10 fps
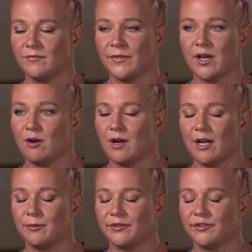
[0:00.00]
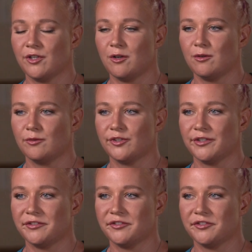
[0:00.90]
No, I was so
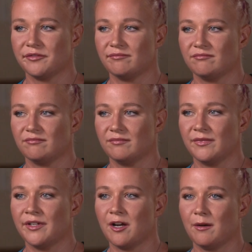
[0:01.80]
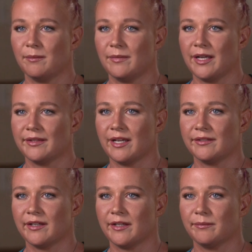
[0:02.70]
just numb at
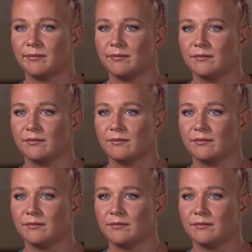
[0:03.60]
that time.